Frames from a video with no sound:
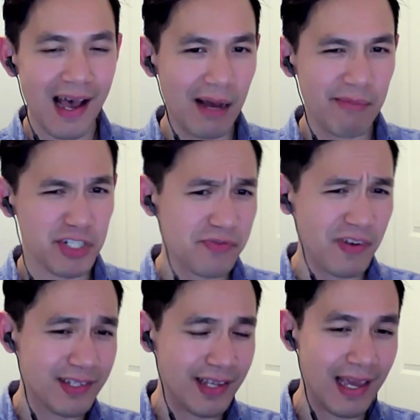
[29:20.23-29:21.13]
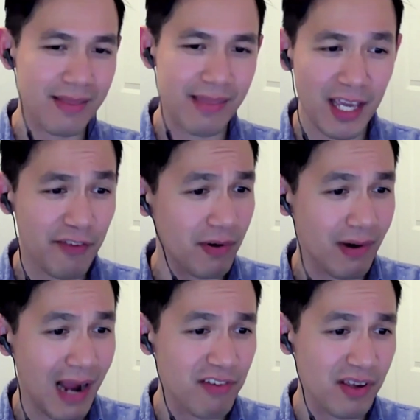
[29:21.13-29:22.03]
Just want to say again, thank you for
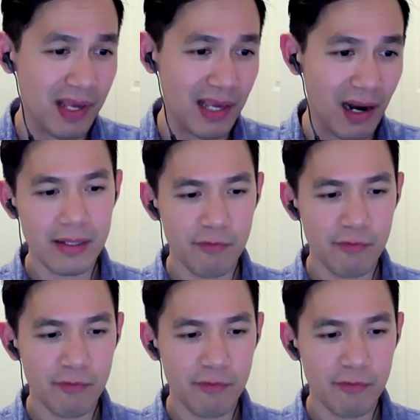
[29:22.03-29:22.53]
having me here.